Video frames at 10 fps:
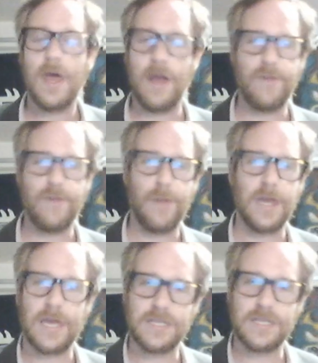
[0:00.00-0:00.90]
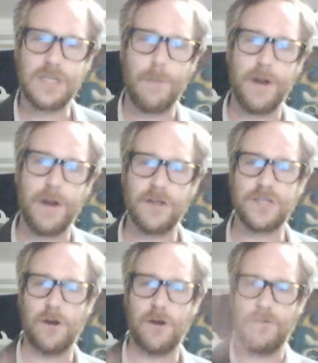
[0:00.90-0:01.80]
and everybody gets their
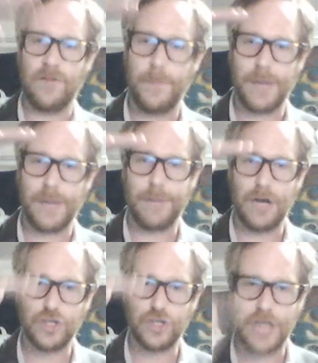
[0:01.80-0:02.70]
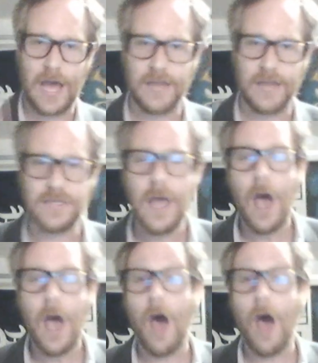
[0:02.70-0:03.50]
beer served in the big beer steins.